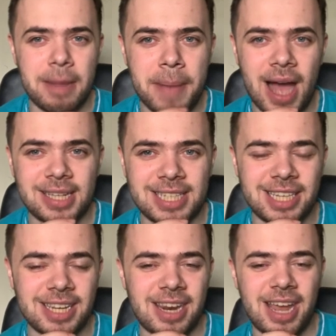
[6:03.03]
bad
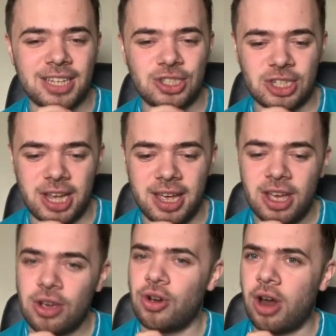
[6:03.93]
season the next year.
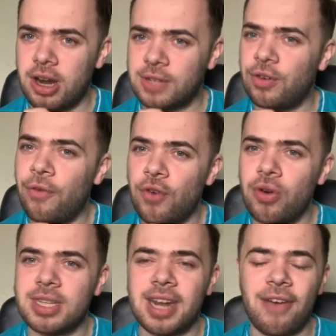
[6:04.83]
Could Huddersfield fall
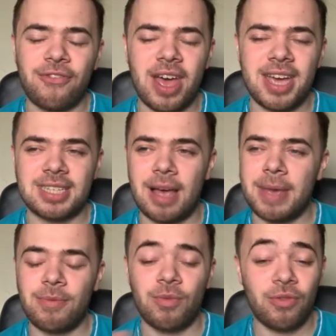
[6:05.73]
into that phase? I
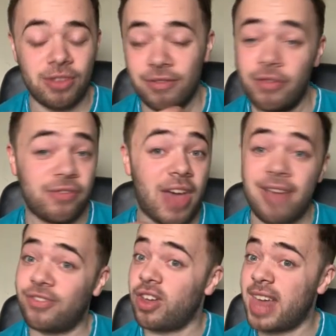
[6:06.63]
mean,
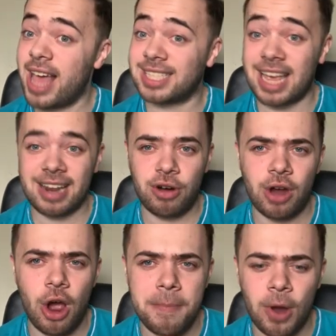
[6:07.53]
for their sake, they would
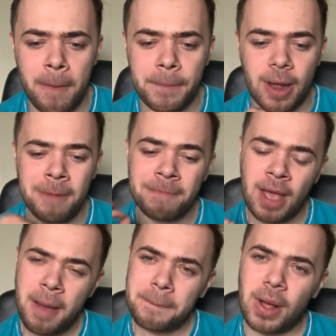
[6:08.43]
hope not. But
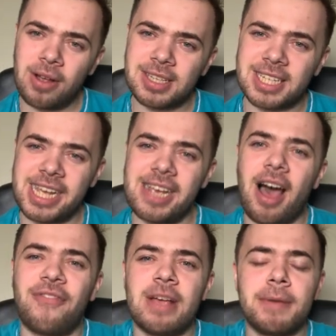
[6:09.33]
Barnsley,
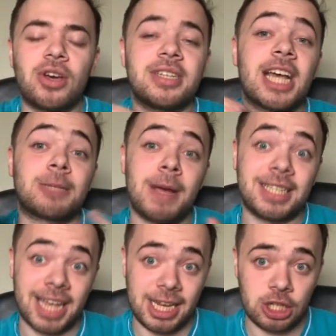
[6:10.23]
I think because
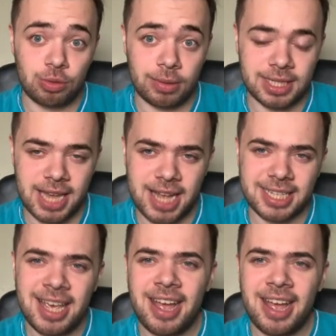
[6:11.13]
expectations were set,